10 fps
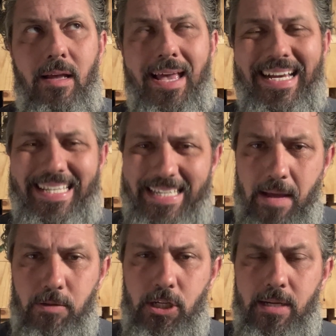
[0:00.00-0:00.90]

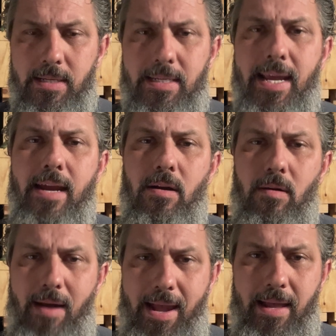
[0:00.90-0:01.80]
exceptions
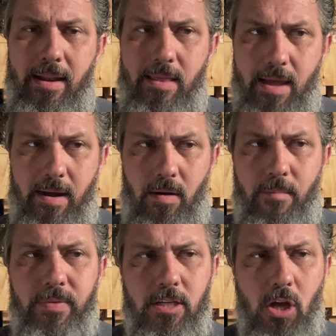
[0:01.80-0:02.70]
here and there?
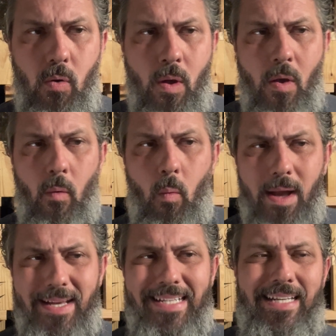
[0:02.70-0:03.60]
So
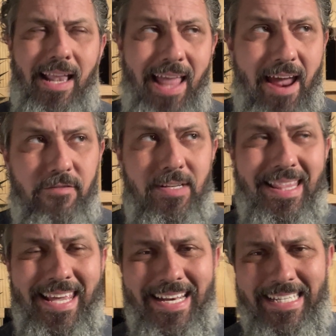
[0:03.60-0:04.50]
what does life
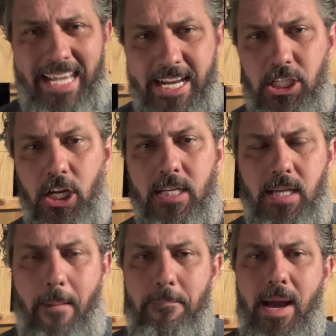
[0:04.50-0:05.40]
then teach us
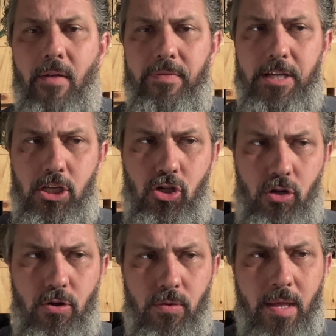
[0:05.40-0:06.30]
about this
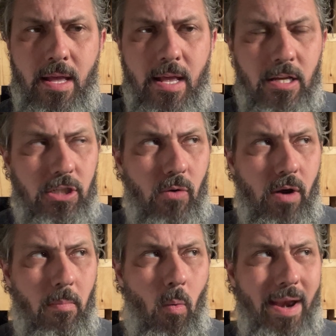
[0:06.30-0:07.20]
truth? So
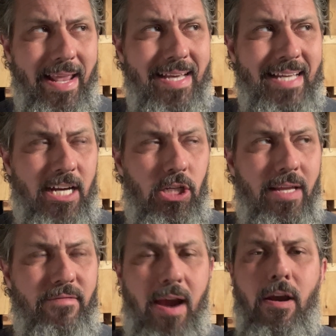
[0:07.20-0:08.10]
number one, it is
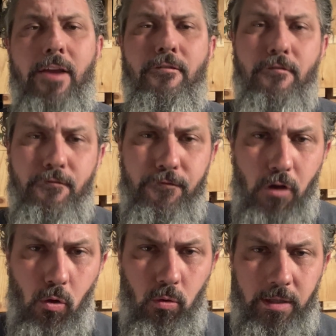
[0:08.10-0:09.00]
actually very
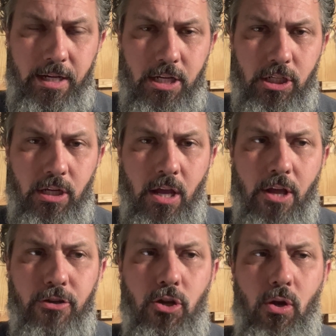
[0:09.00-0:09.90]
foolish
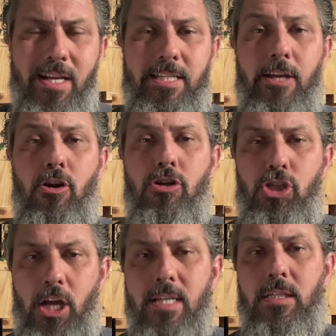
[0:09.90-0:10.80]
to consider
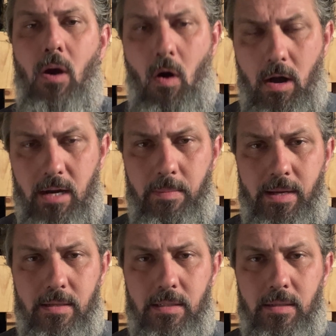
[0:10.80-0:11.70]
just
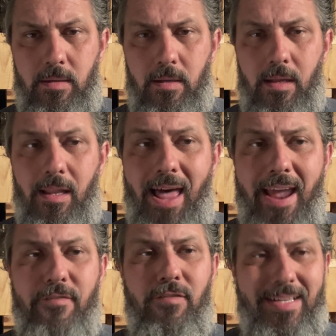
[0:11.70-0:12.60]
arguments.
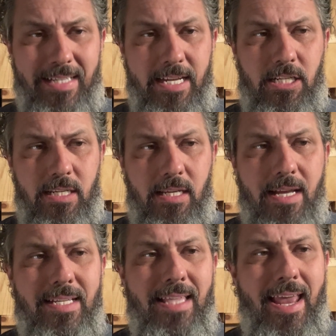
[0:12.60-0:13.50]
Life teaches
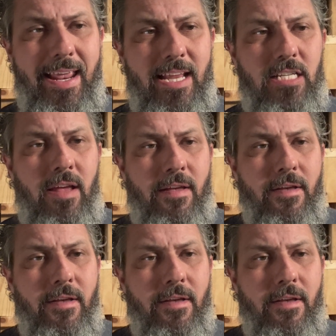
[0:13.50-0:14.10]
us that it is